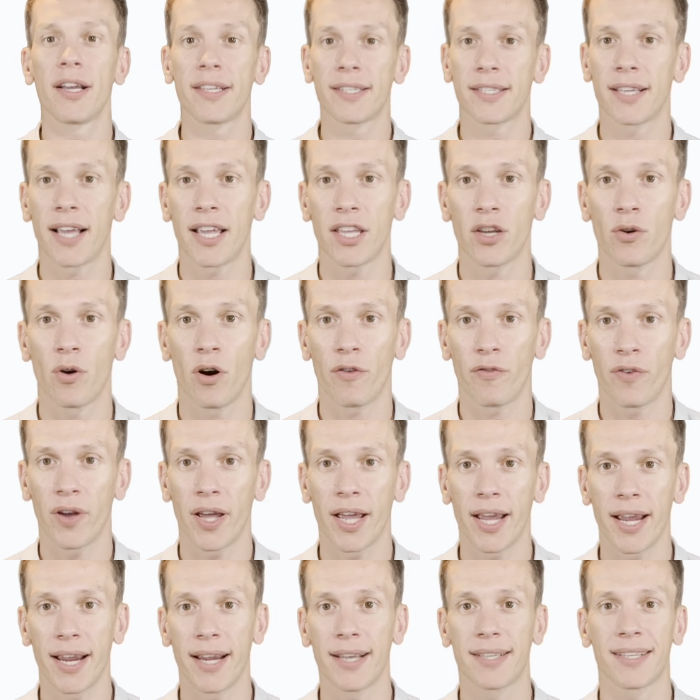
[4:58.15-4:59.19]
set you off at
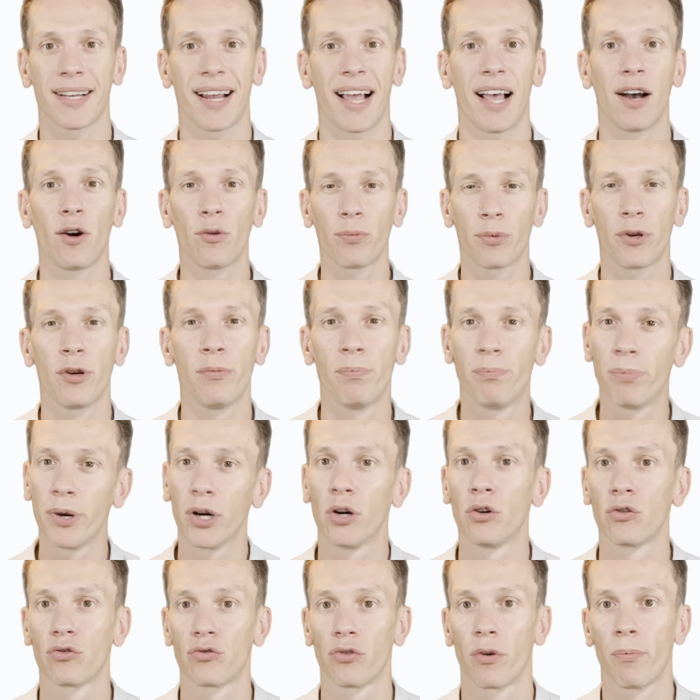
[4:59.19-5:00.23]
ease and help you
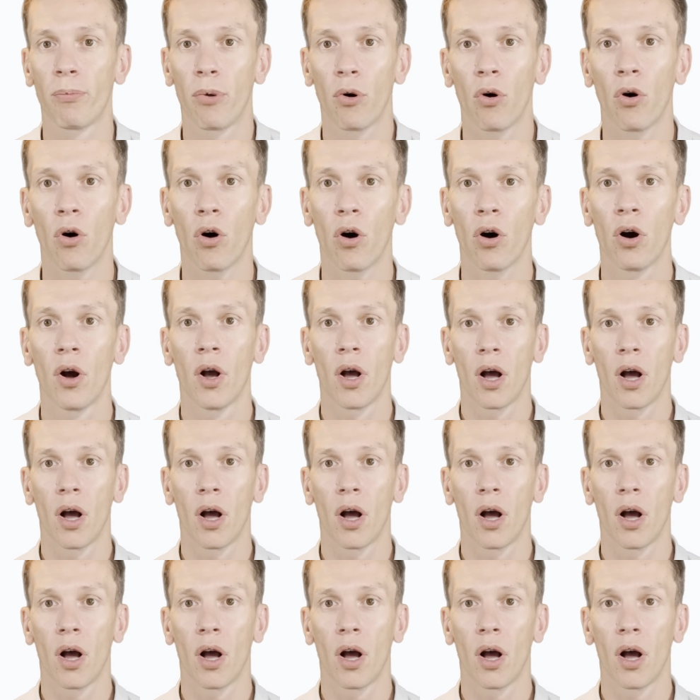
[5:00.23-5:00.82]
build rapport